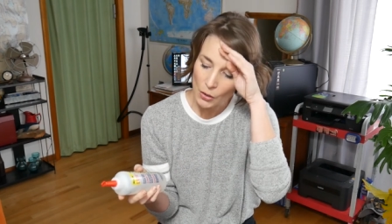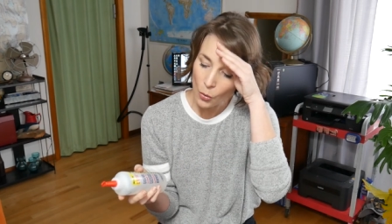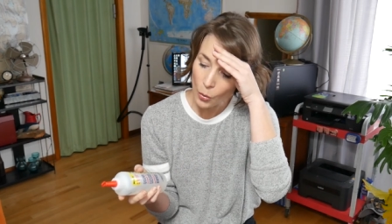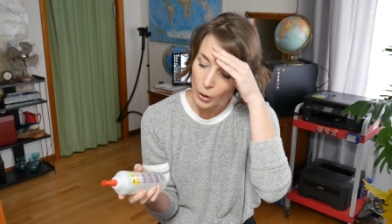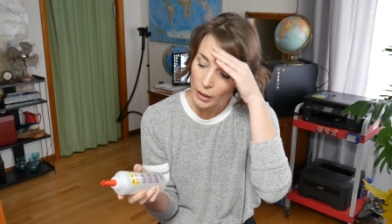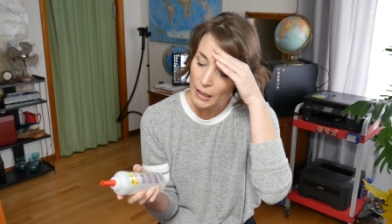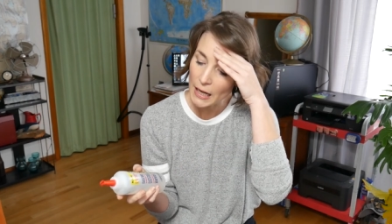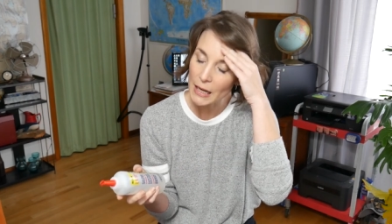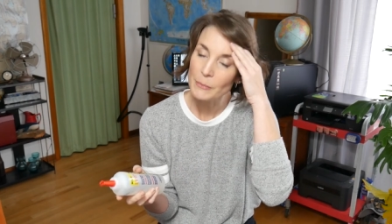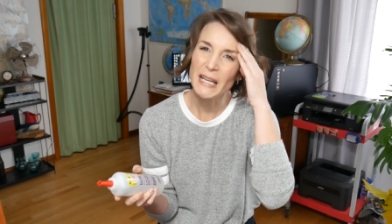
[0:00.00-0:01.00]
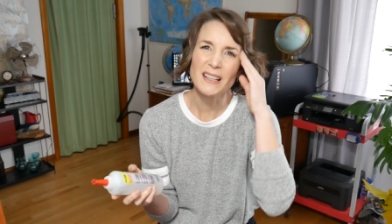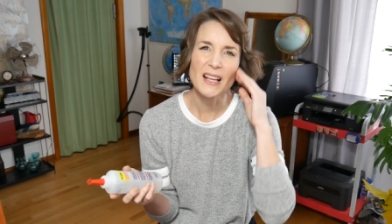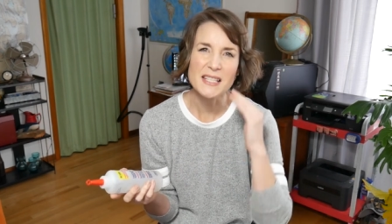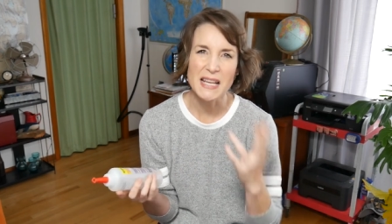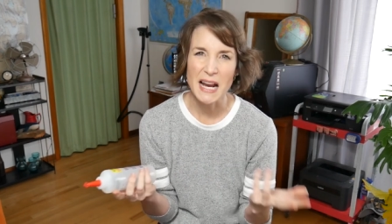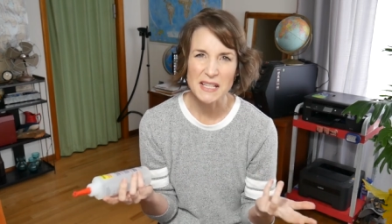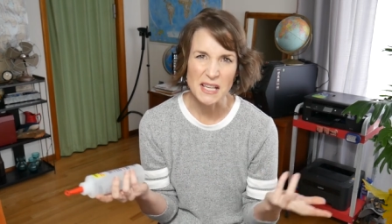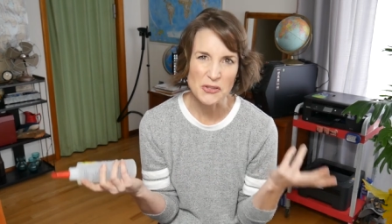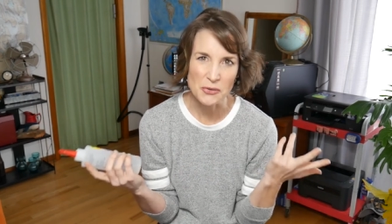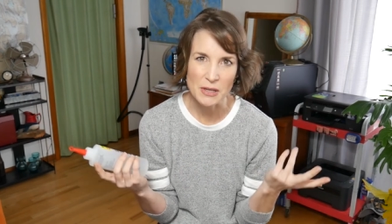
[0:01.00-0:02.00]
or uh, like glossy
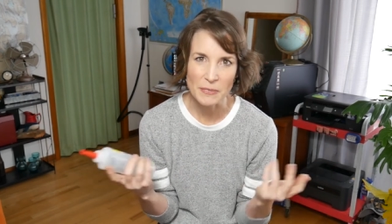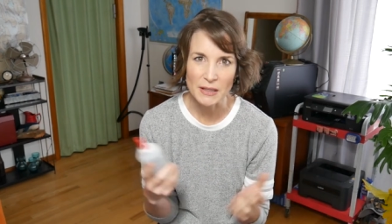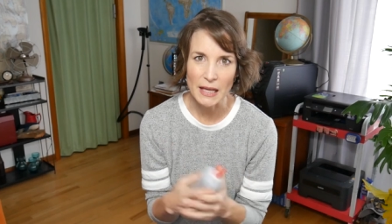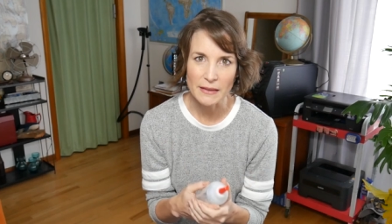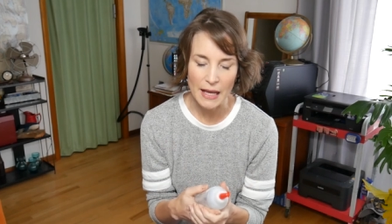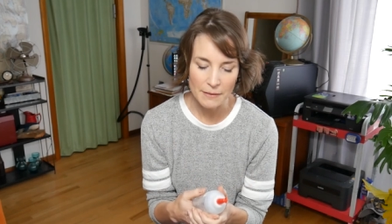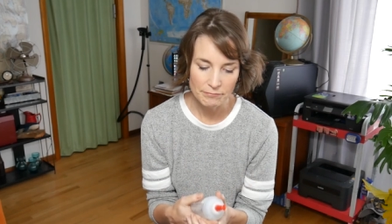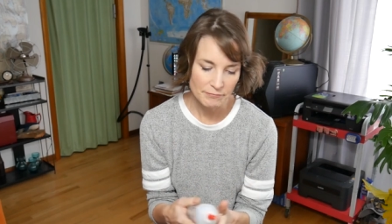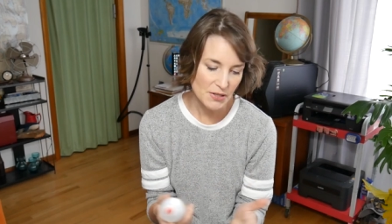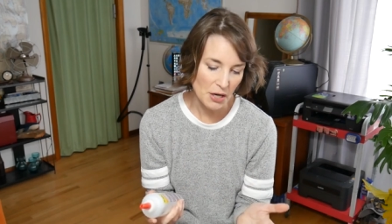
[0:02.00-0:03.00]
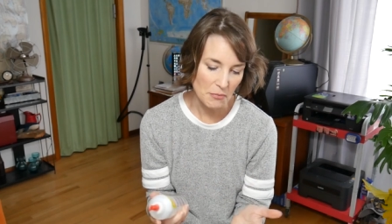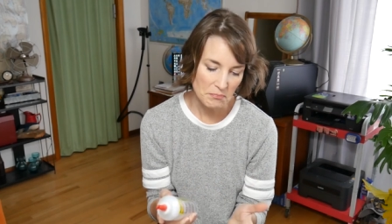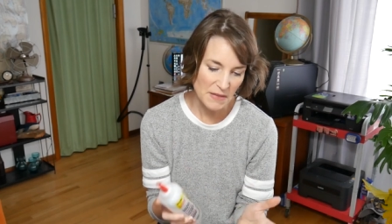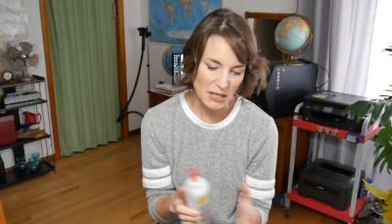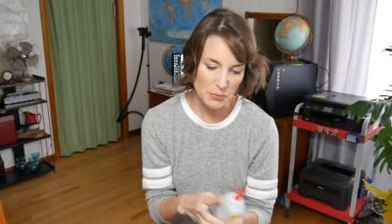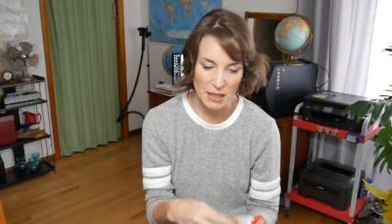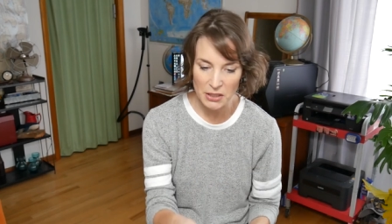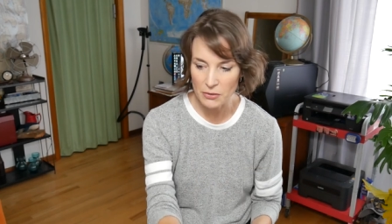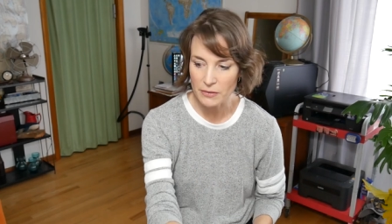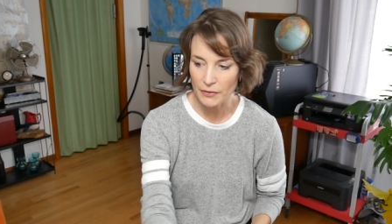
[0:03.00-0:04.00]
accents or something like that. So that's what
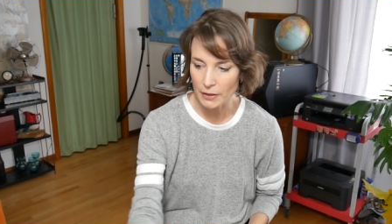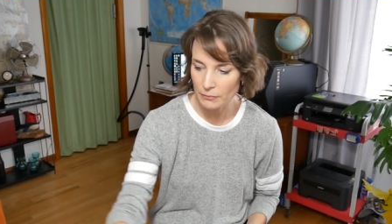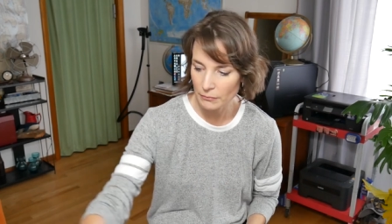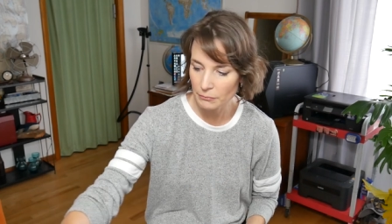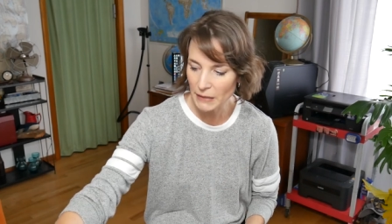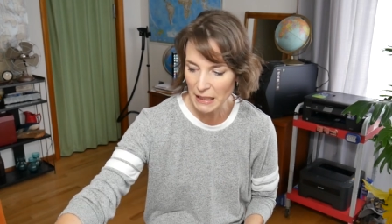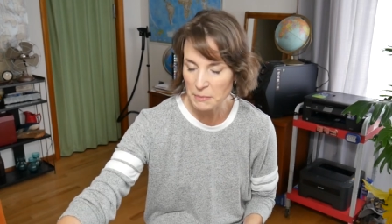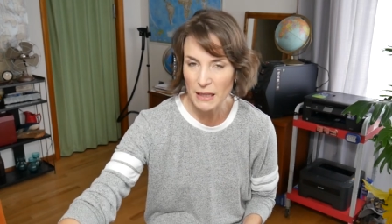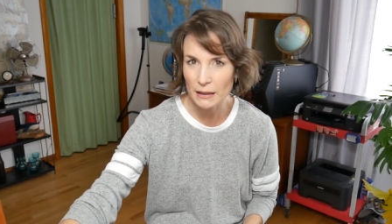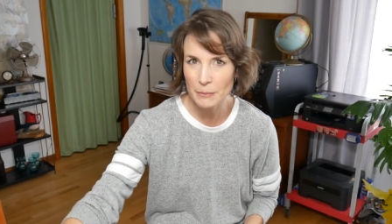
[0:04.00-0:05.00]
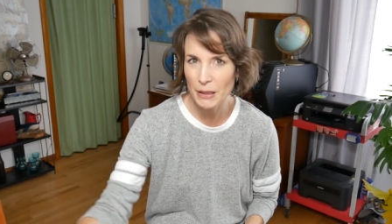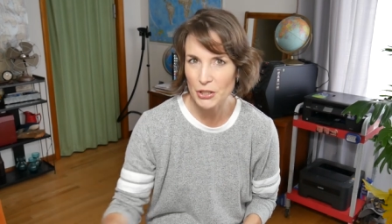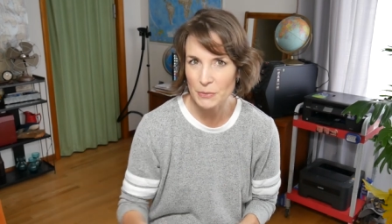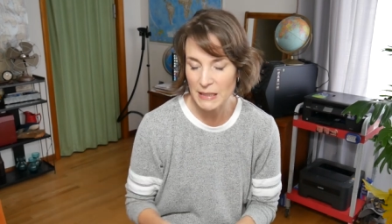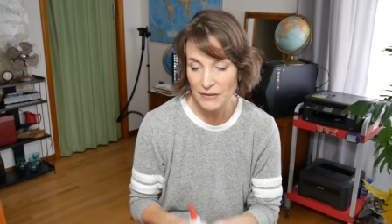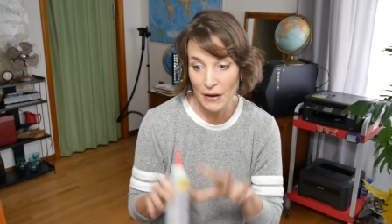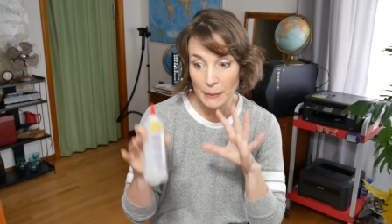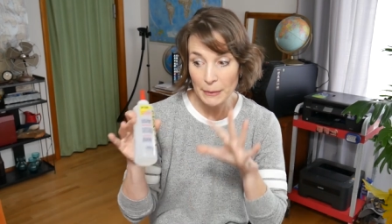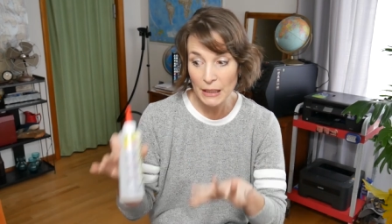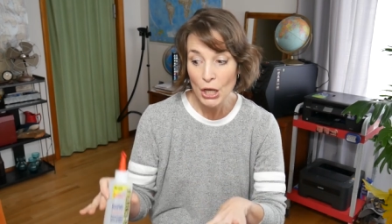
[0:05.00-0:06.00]
I use for like metal embellishments if
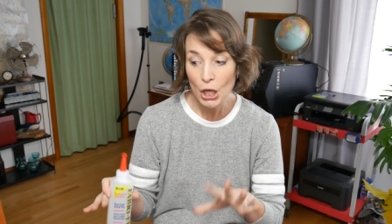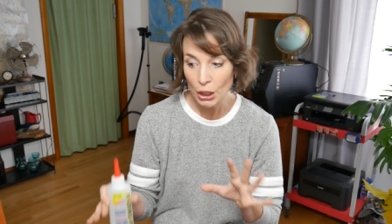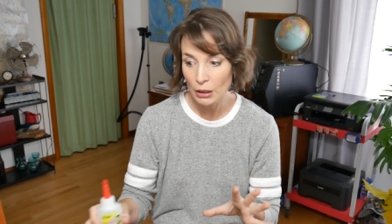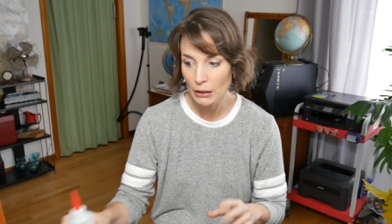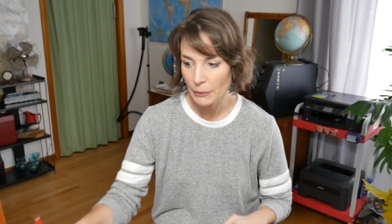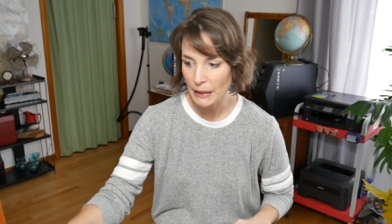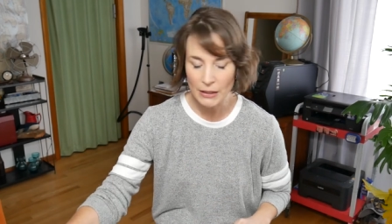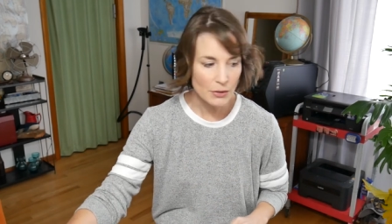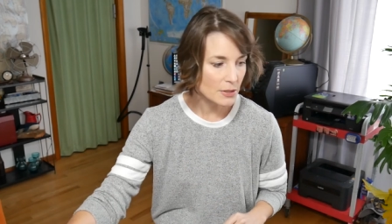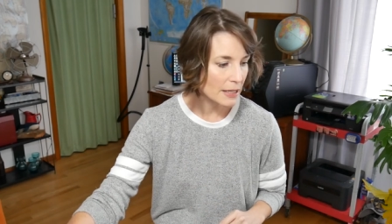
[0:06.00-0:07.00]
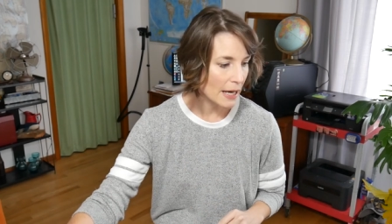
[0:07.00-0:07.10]
I'm going to be gluing those